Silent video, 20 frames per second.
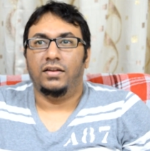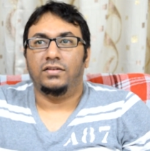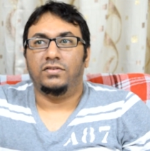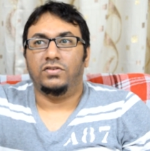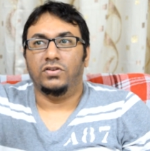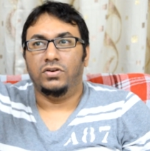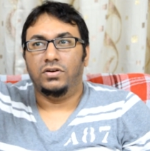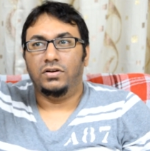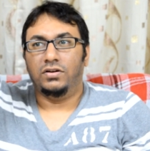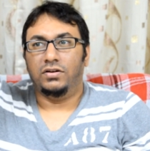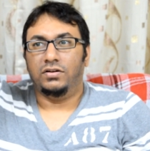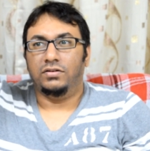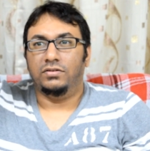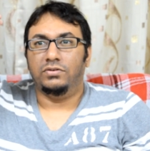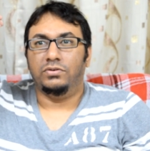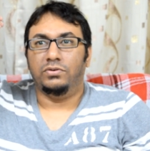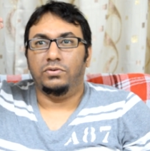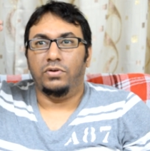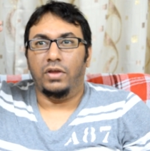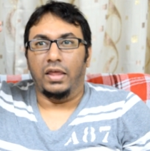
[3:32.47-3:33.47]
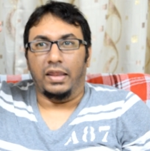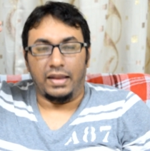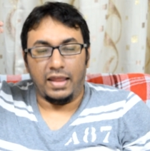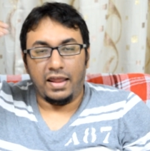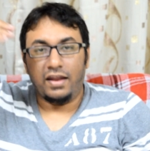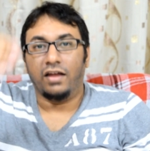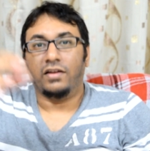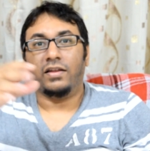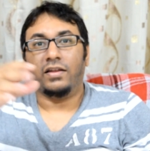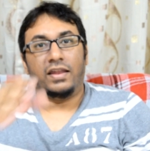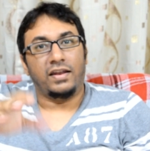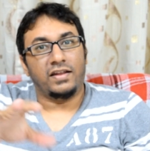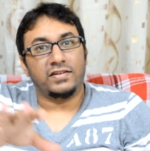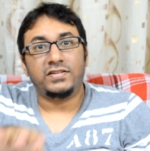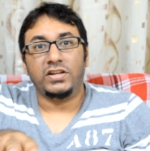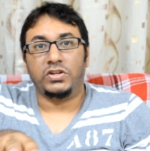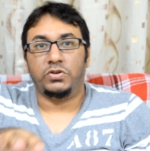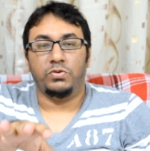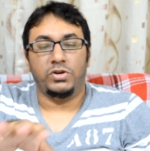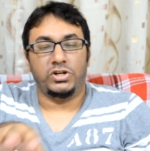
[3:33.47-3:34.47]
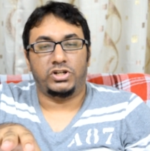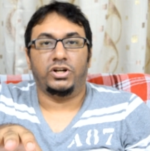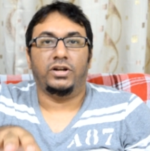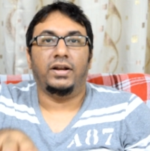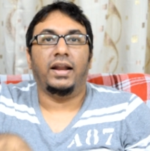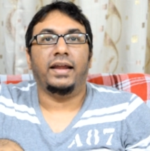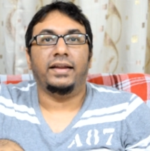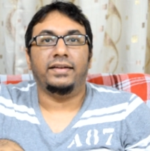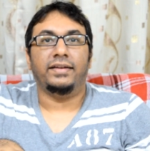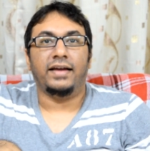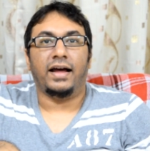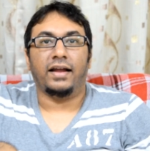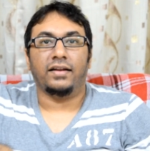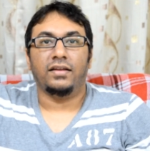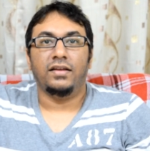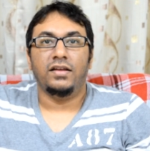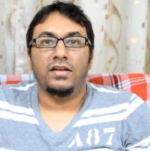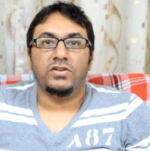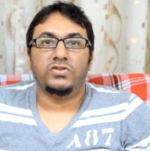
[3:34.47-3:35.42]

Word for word: to in, in, a, in a situation like that.